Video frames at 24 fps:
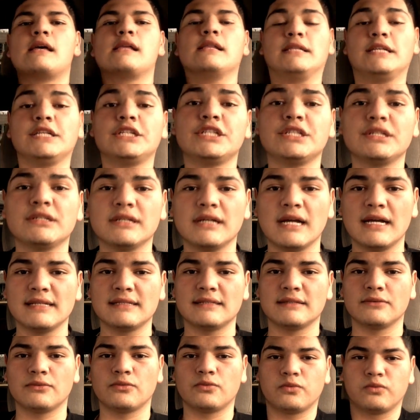teaching you guys
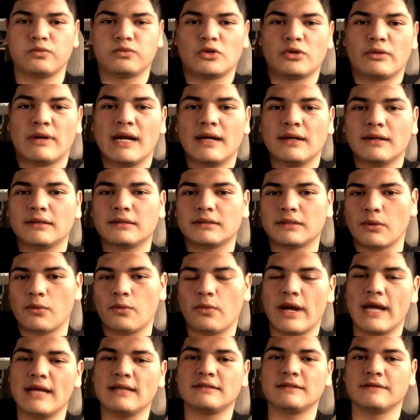the correct
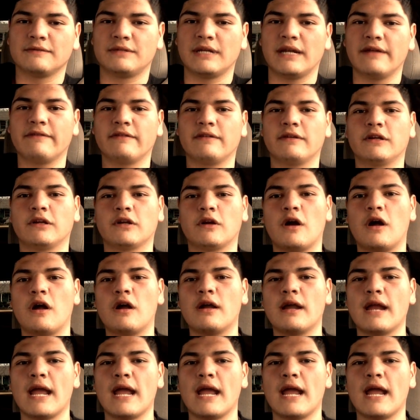ways of driving a car,